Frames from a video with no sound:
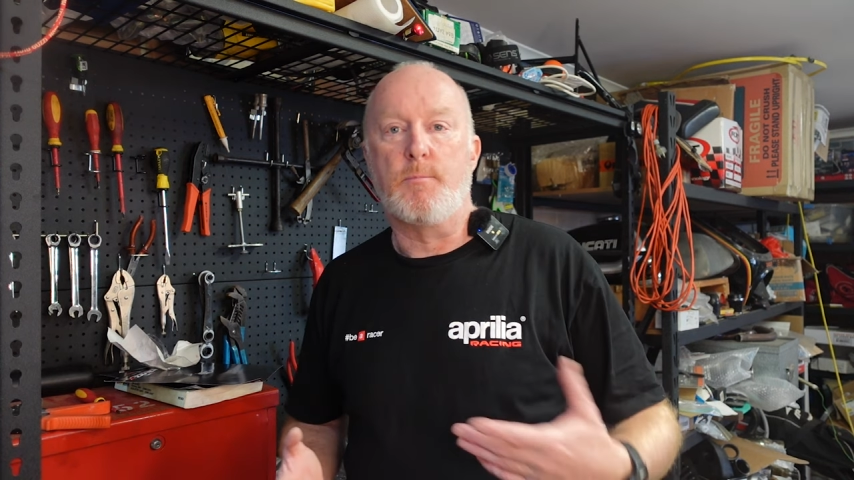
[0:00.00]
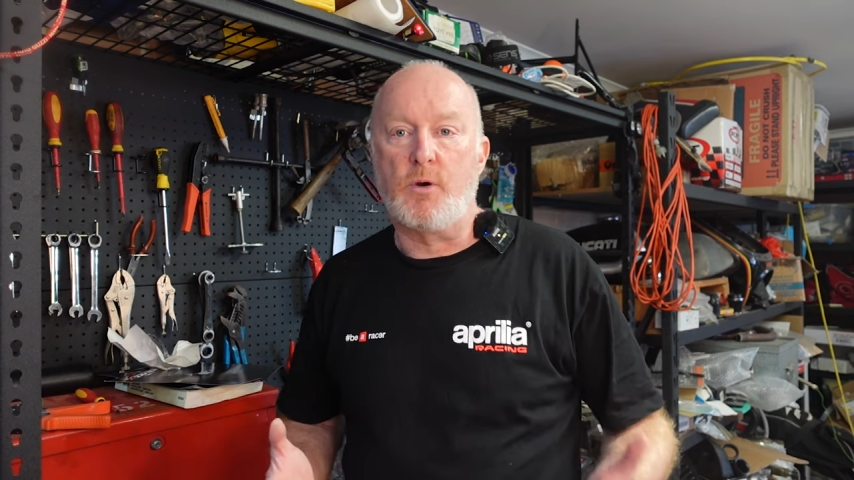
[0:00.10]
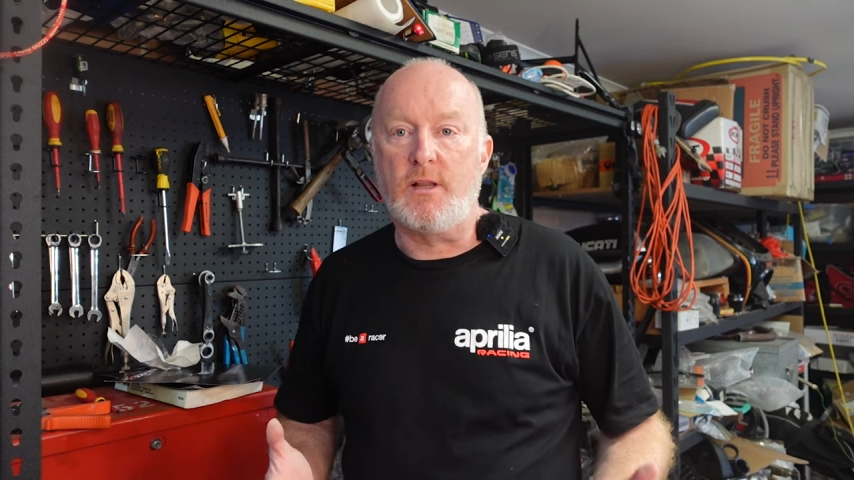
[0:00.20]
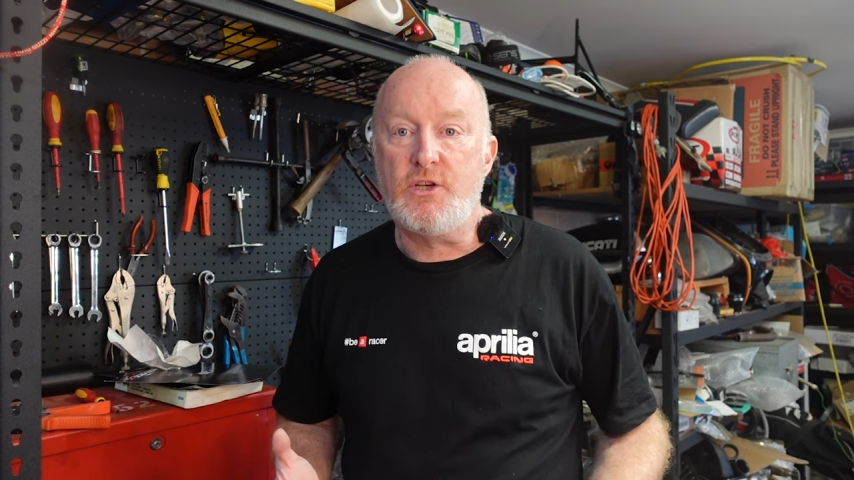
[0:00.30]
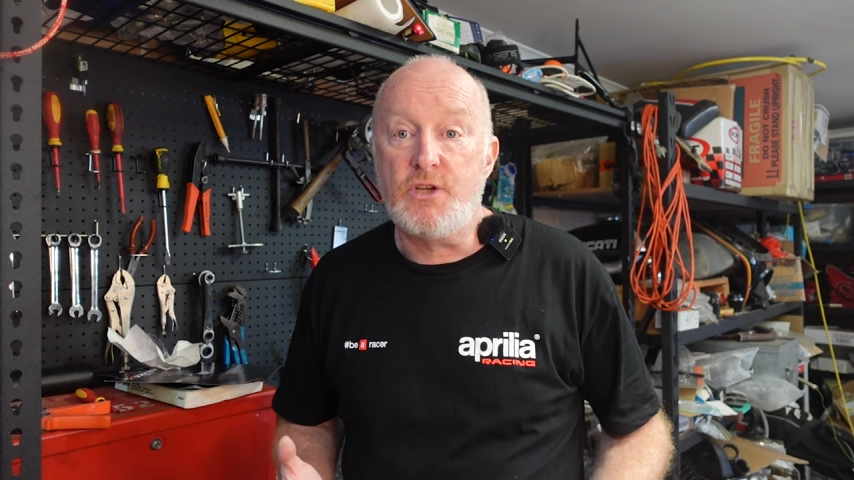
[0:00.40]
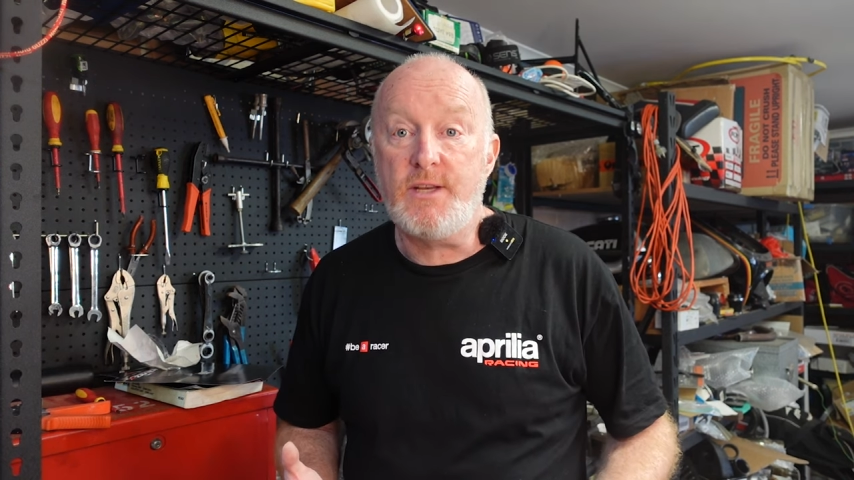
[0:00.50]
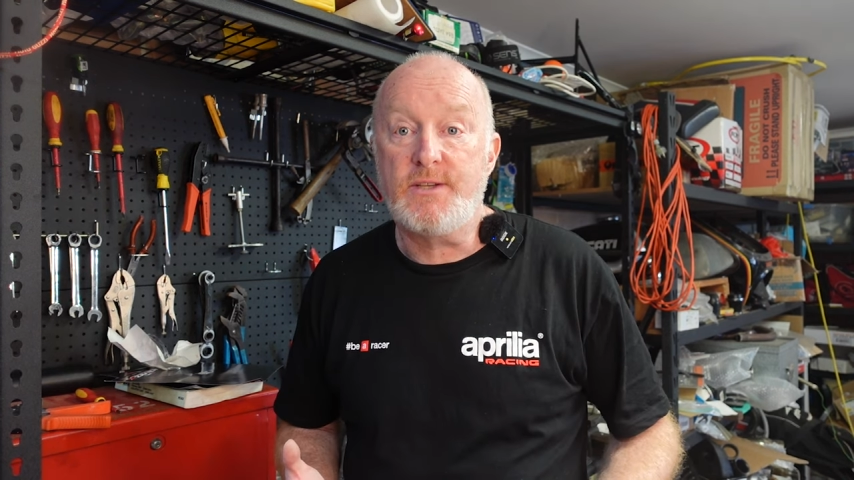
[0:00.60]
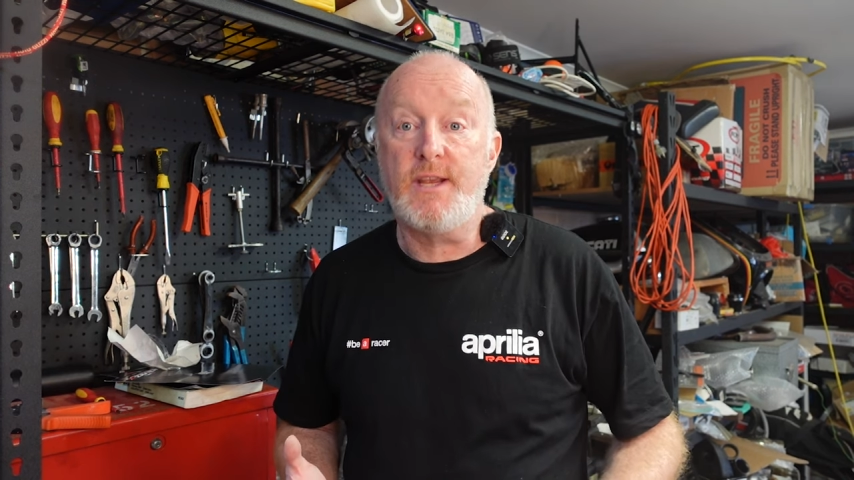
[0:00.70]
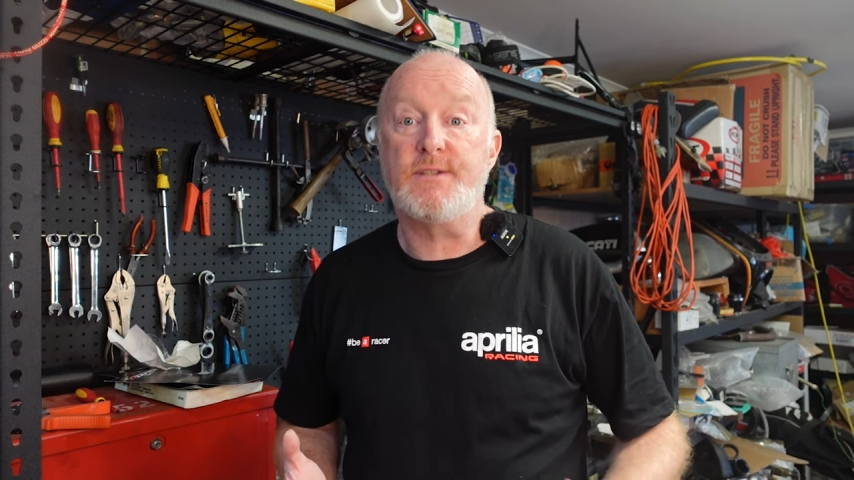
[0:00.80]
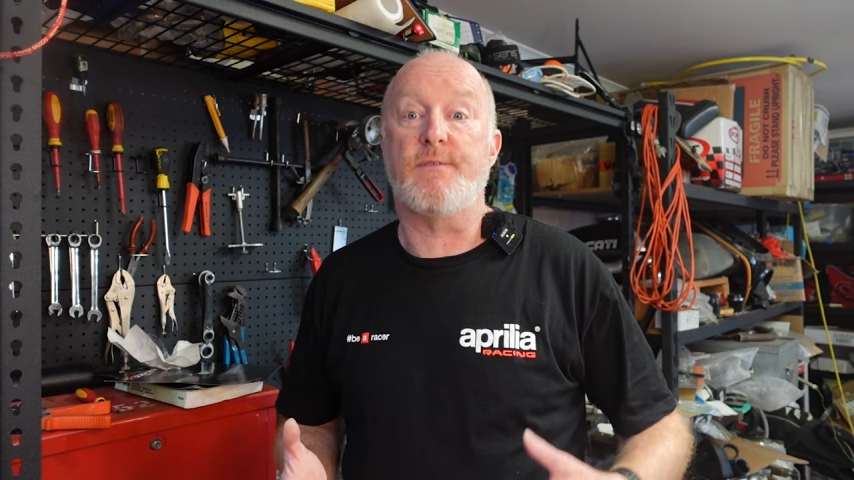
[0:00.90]
the Pirelli
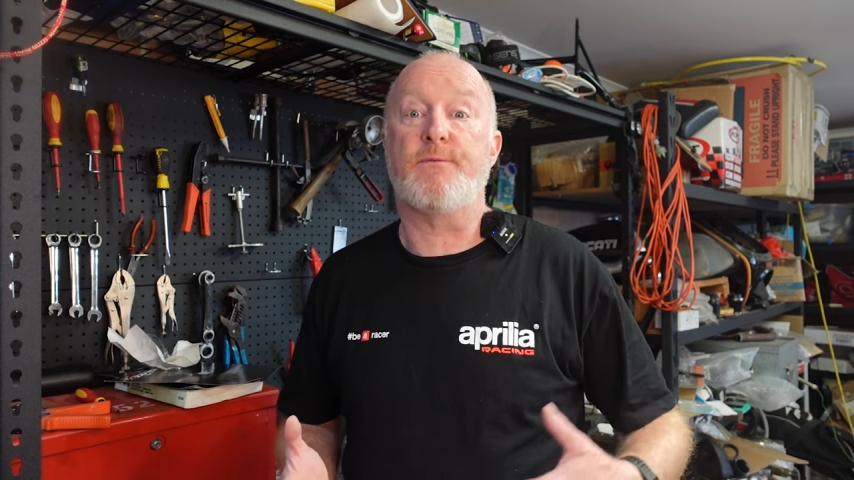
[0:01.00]
GTs at